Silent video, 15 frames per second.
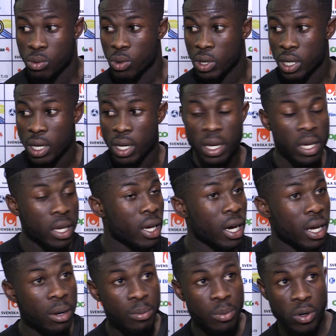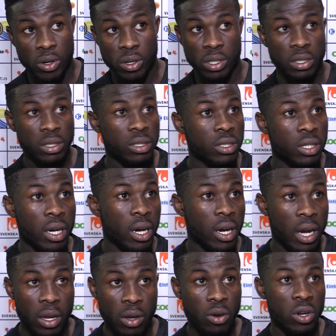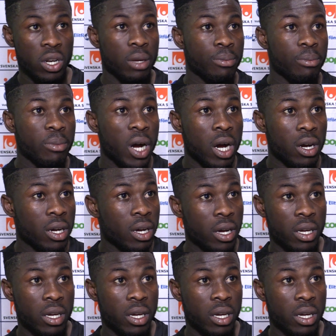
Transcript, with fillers: when he got a ball and I caught him back,